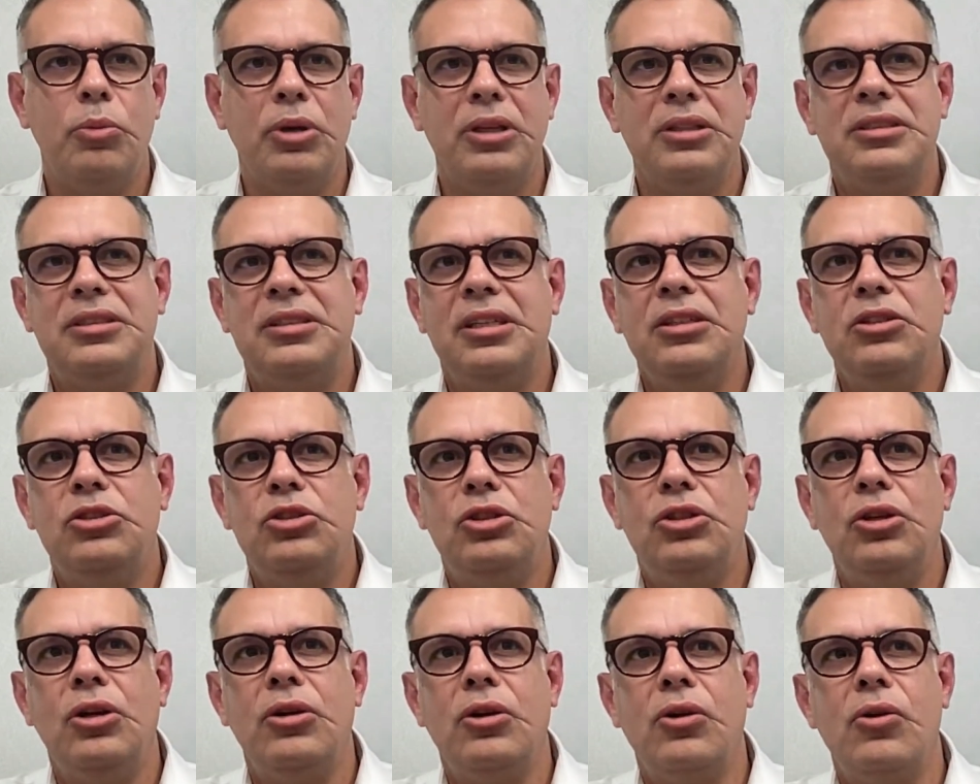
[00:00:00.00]
but
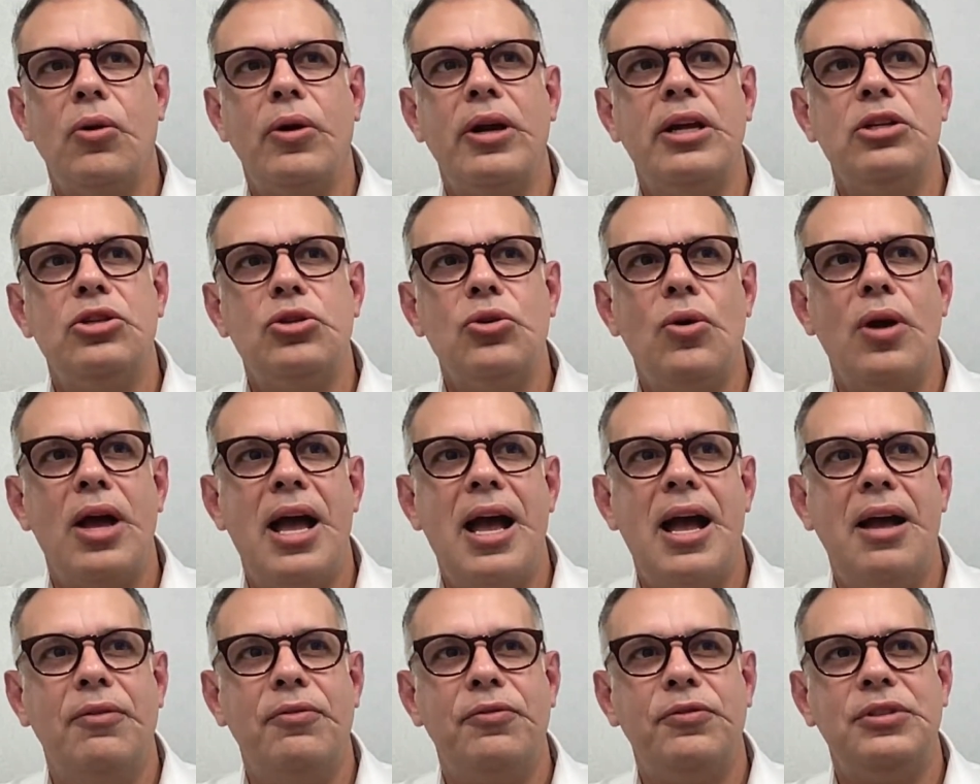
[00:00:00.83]
since you're going to
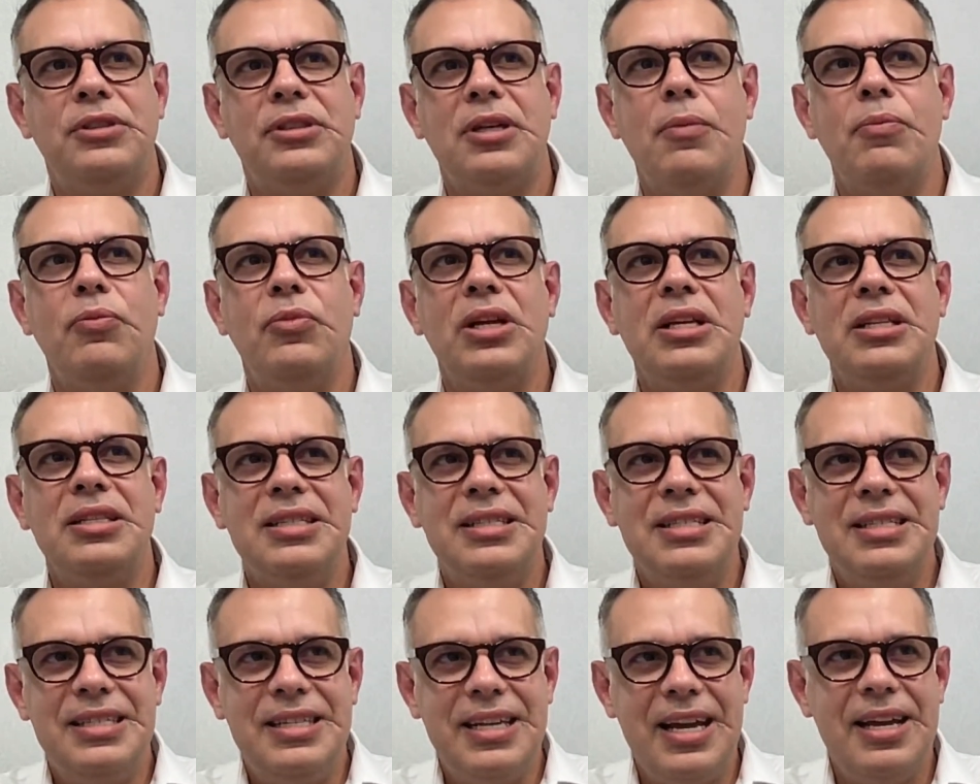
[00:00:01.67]
have something
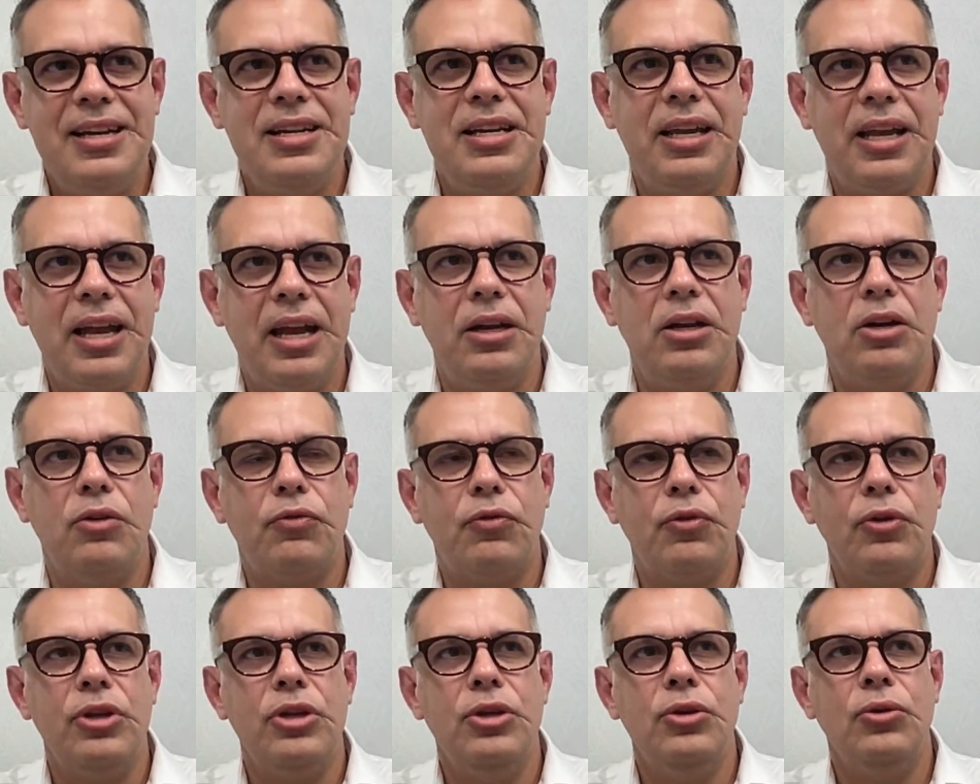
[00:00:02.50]
dedicated
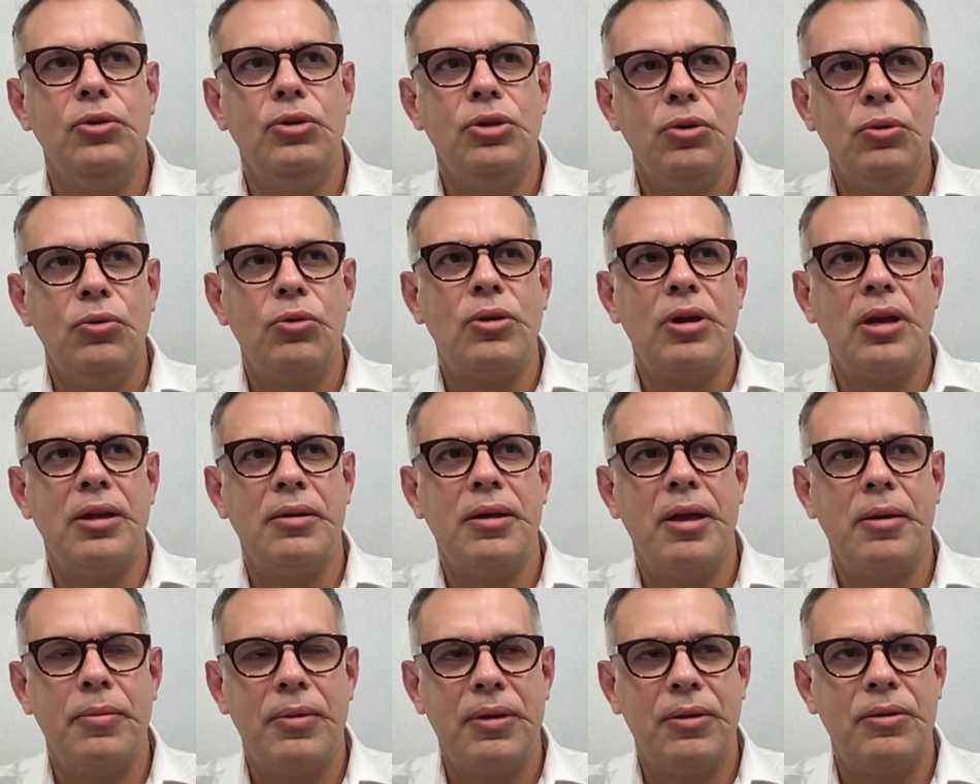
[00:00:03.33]
for you, you
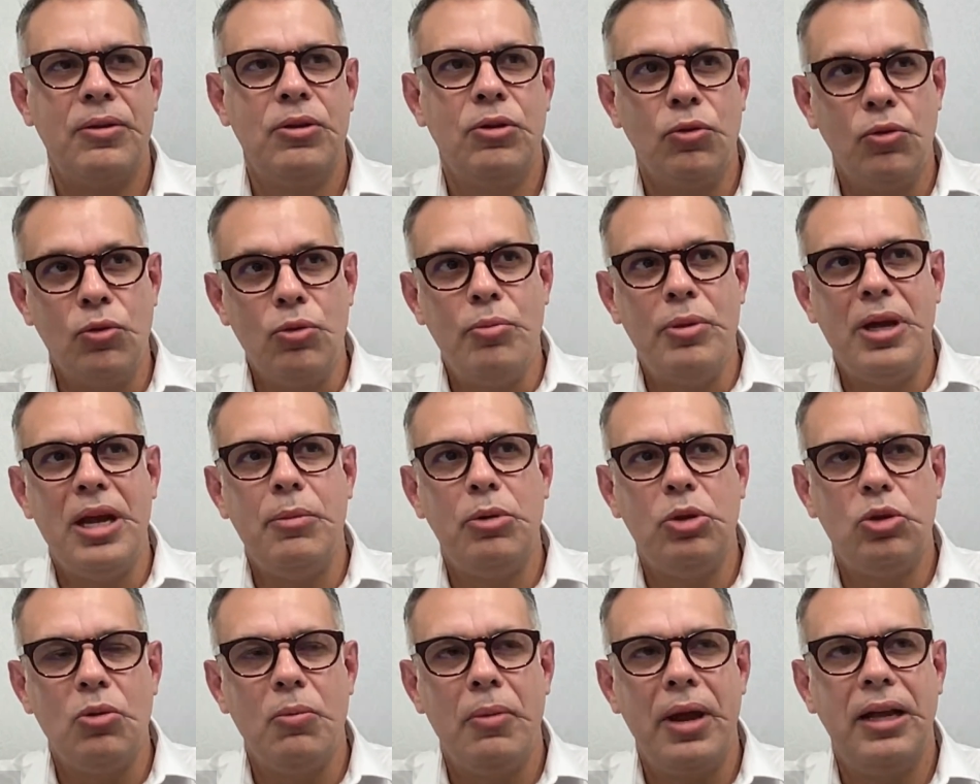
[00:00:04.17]
will be
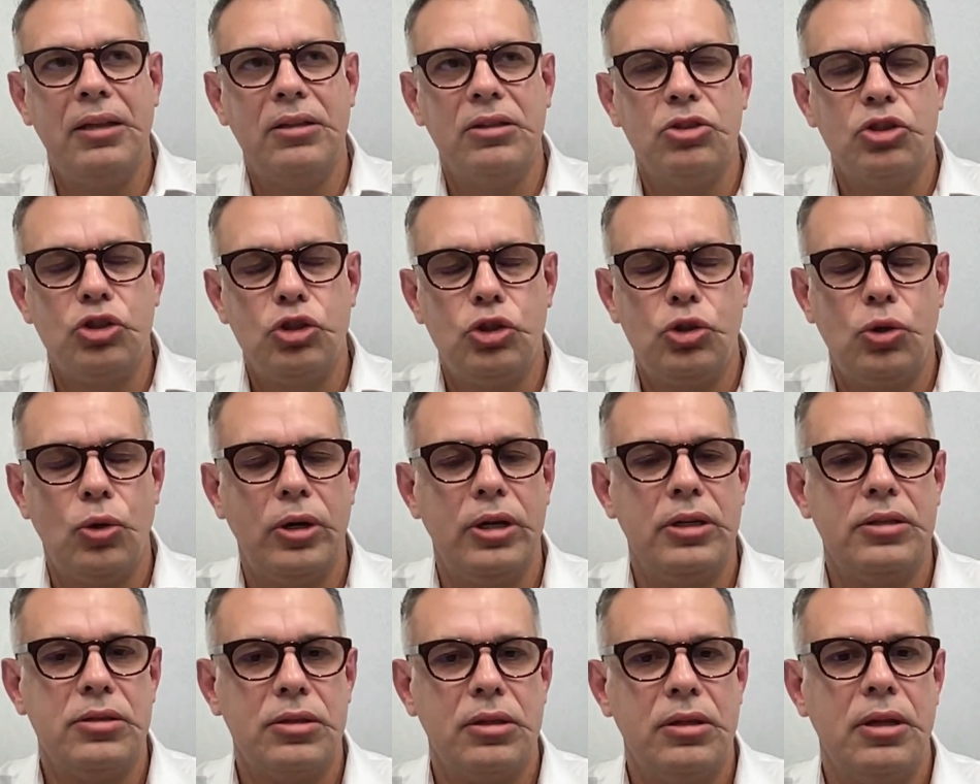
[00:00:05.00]
able to make this
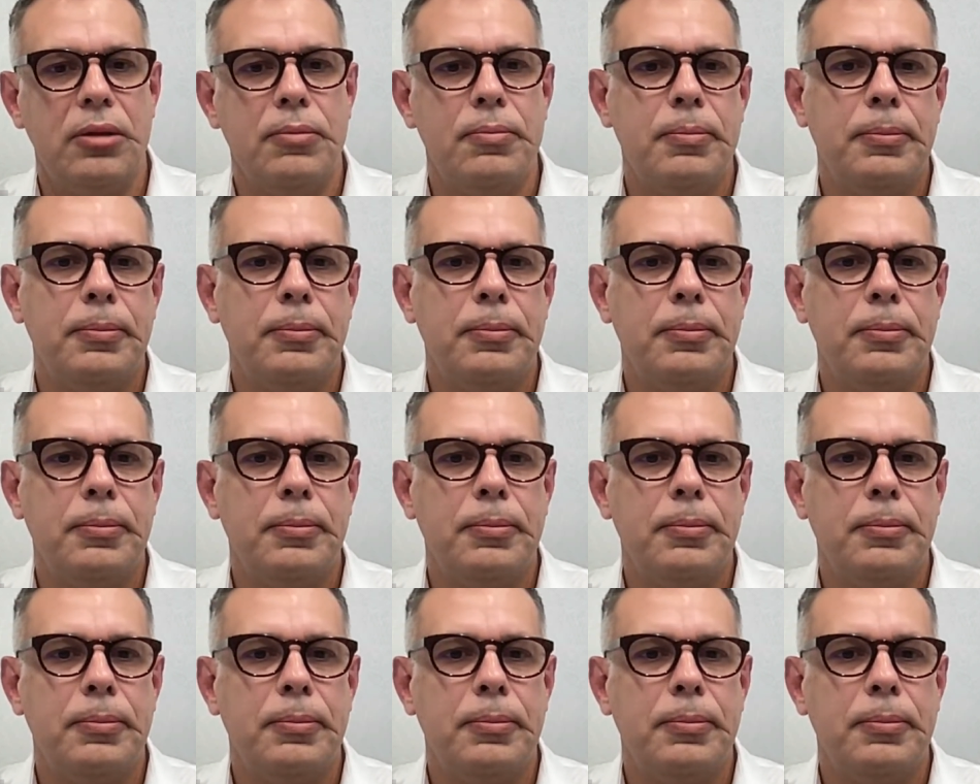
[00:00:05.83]
choice then.